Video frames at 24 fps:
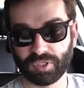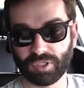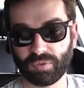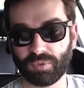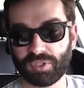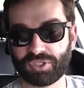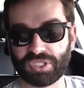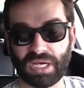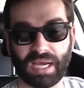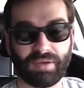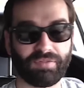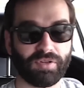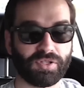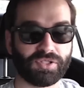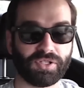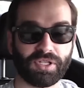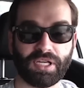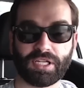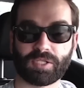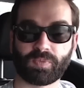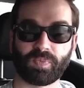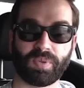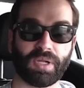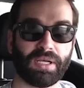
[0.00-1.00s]
Which
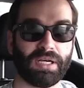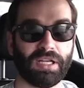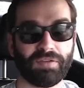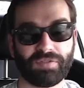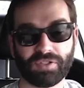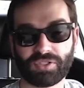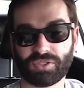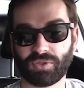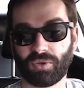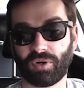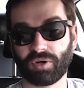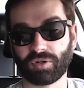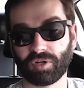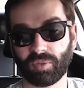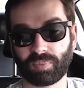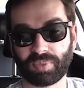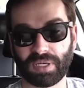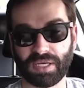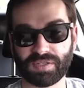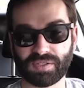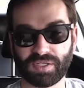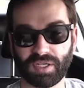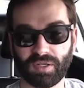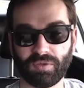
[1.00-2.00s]
obviously has plenty of historical
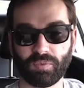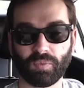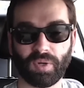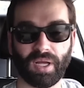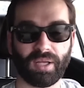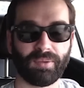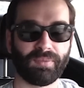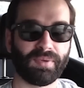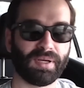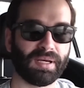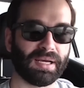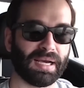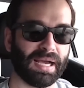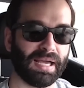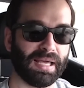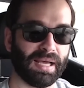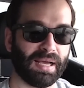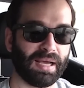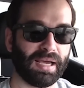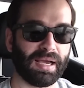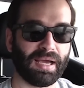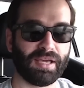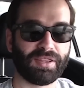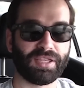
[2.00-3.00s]
precedent. Well, I,
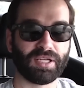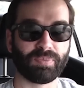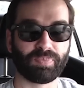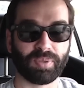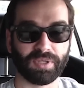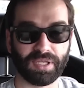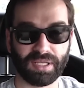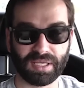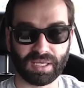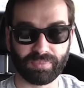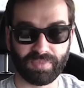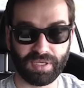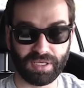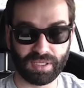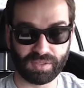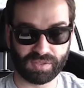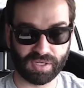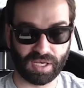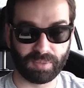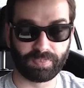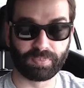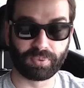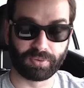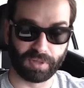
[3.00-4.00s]
I think polygamy
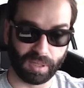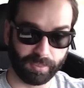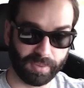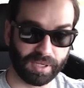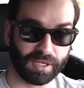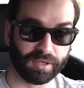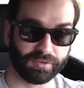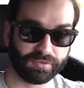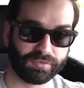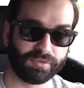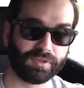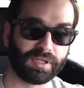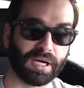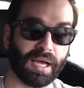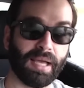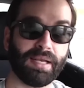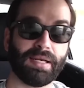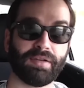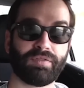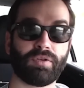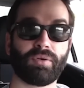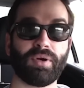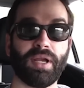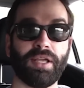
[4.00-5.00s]
is a primitive
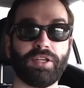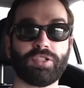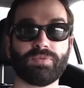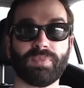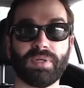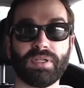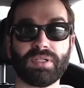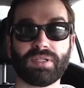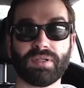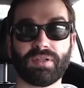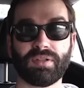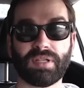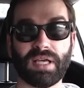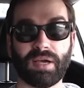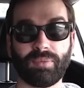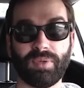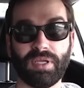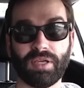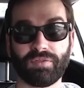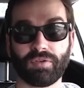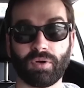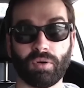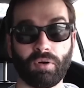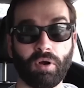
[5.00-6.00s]
kind of arrangement that
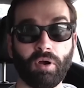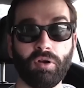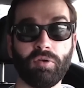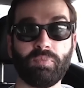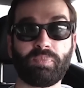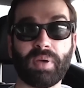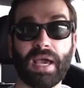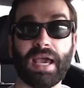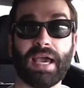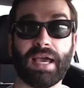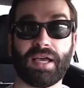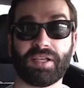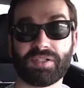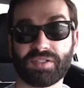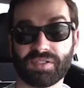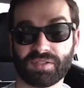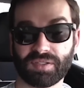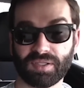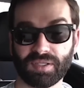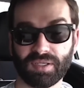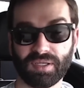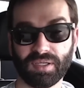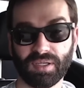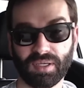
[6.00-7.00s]
we have grown past.
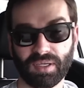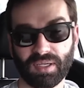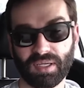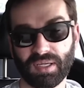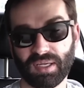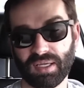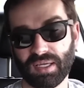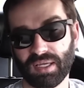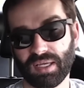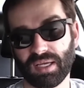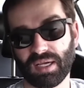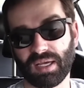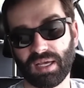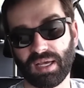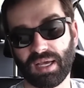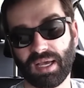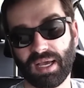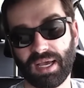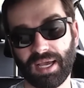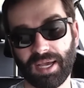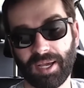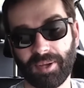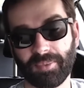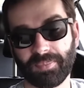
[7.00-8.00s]

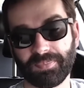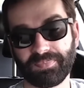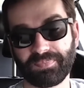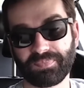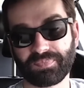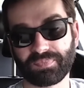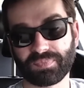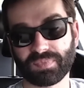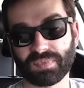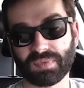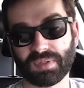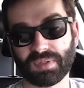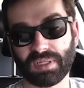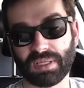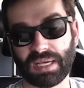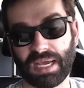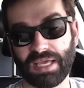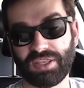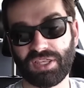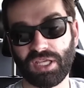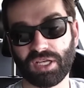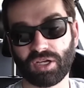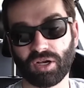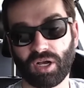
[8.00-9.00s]
Um,
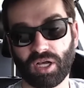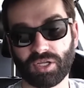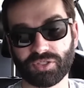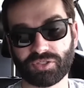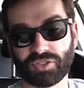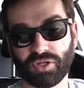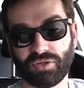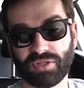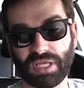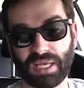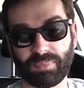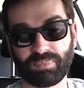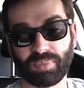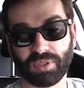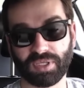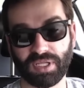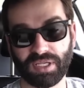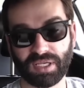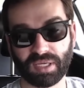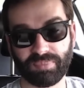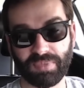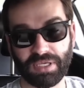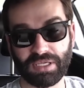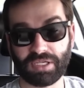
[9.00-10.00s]
I think also that
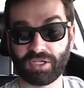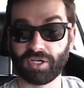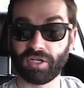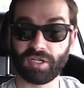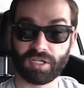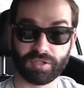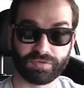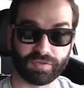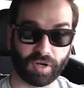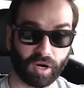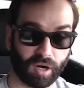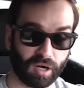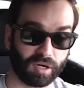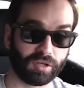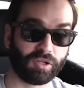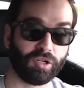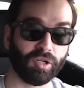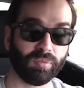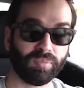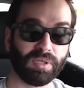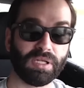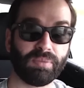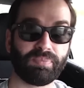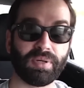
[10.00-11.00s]
polygamy could have
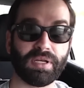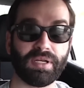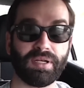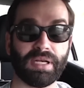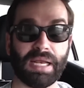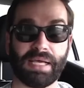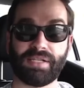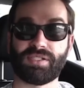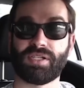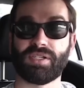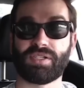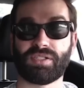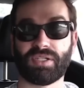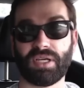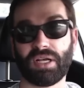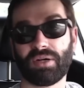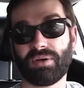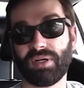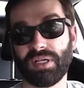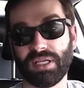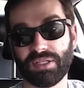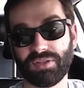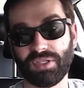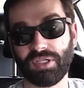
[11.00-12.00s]
arguably been
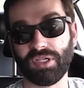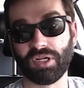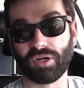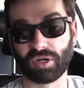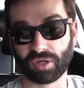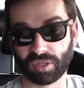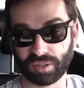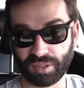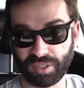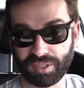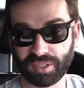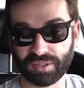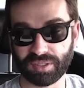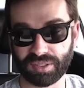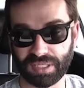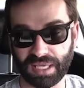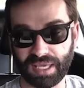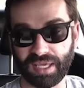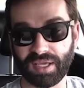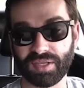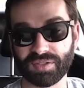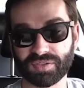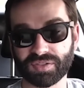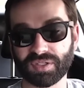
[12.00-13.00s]
necessary in the earlier
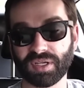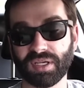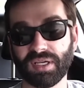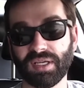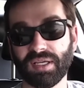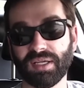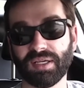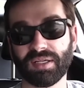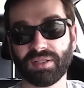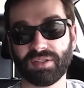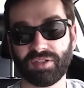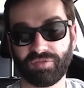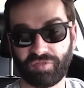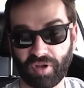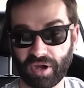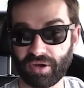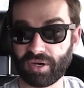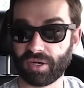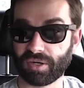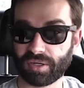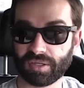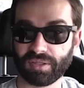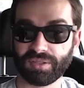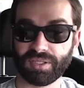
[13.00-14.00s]
days, the
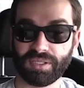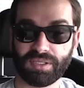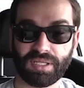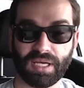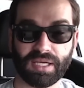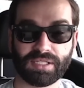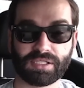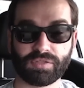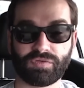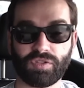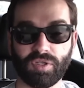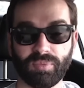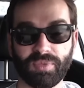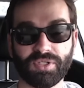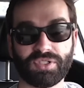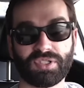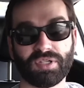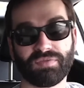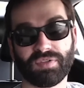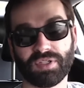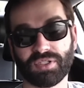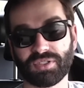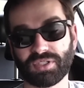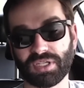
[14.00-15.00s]
very early days of human
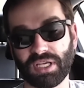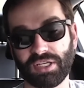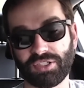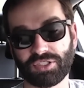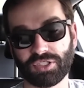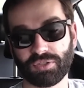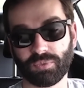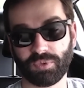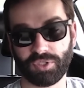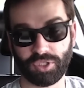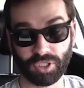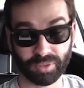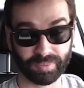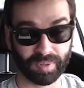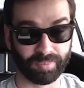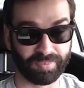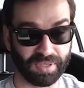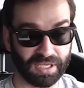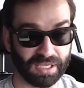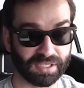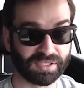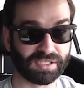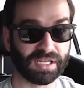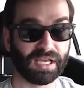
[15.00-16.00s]
civilization, when human
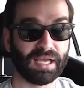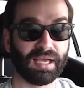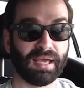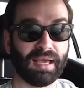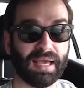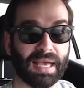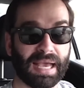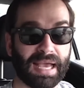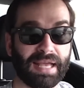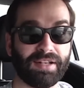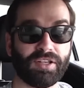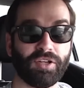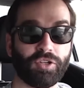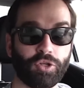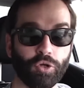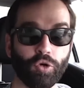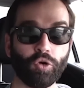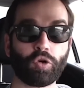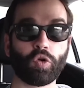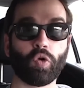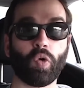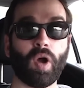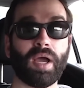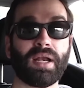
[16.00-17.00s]
beings had to
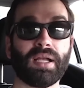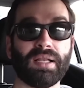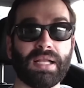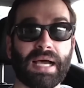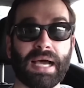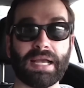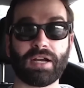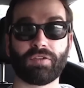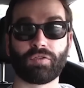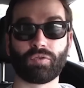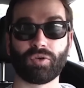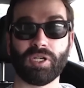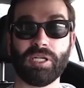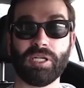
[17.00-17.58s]
do quite a lot of